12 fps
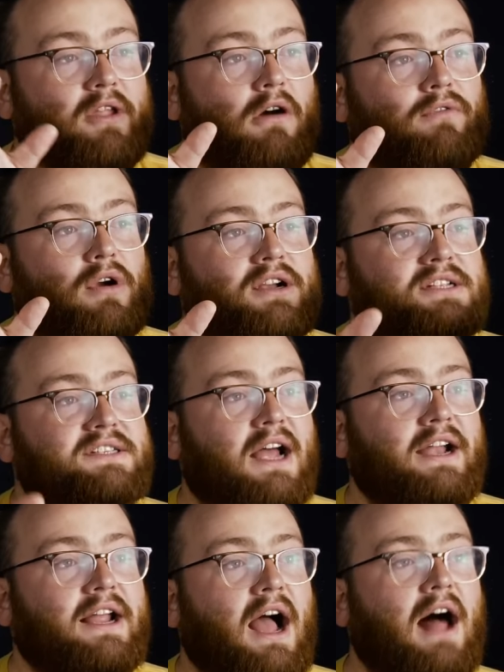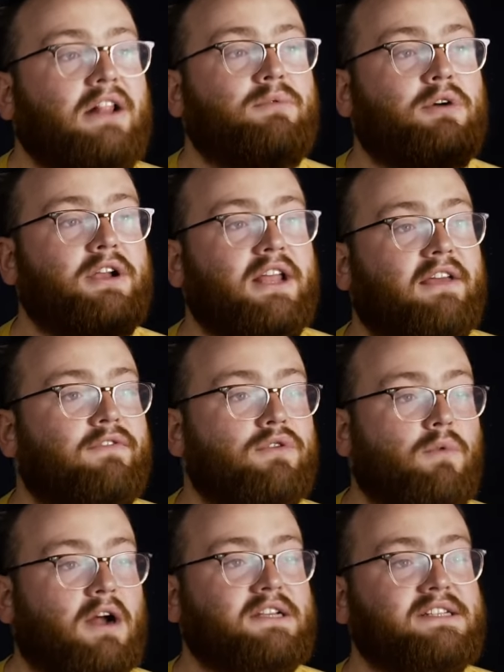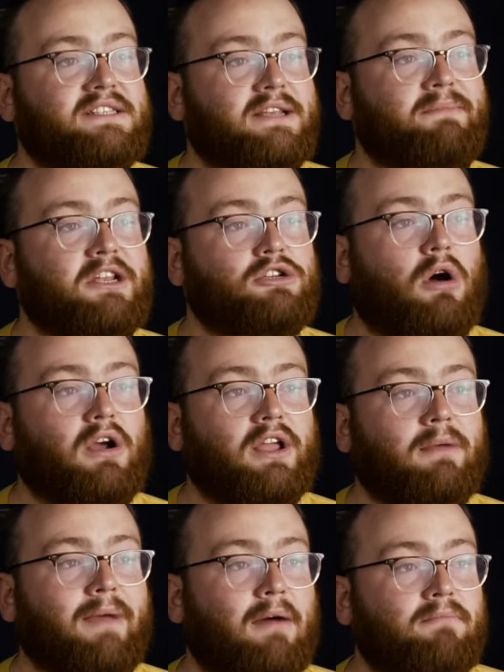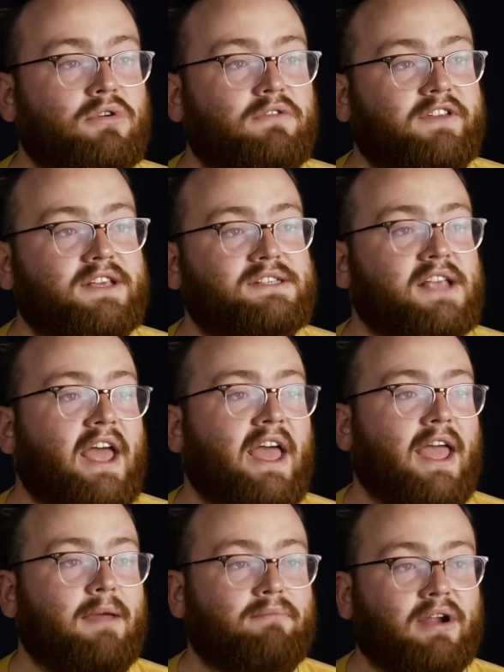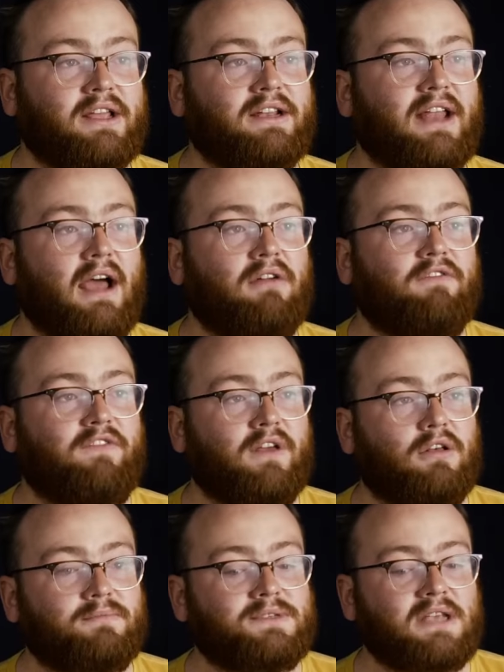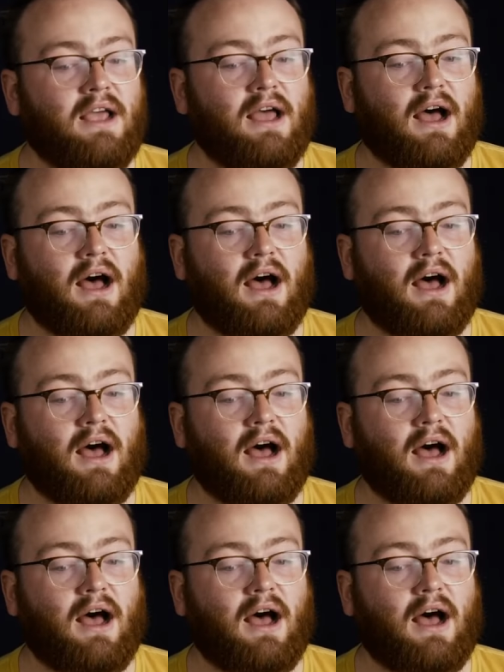over on Designing Hollywood if you want to see me talking about movies and breaking down films.